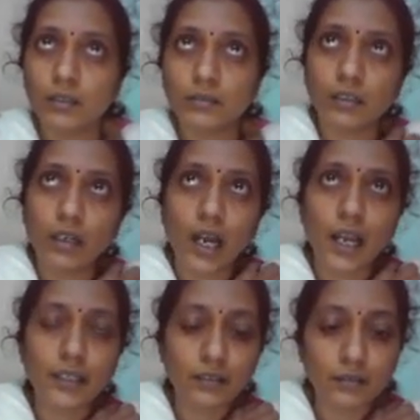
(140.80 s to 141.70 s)

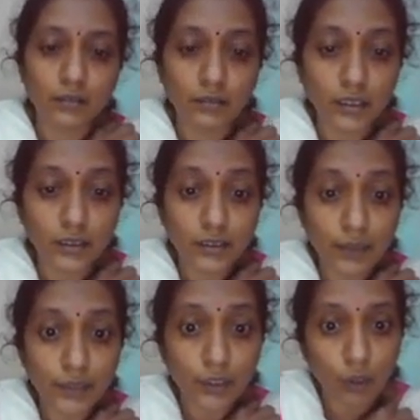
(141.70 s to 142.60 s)
high, it is
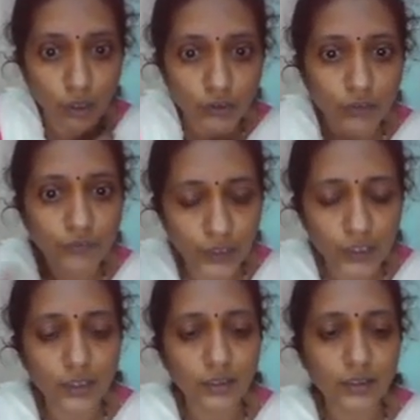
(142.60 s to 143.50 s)
having lots of
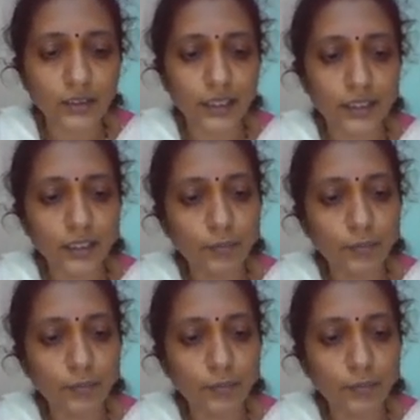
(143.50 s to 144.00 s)
features inside it,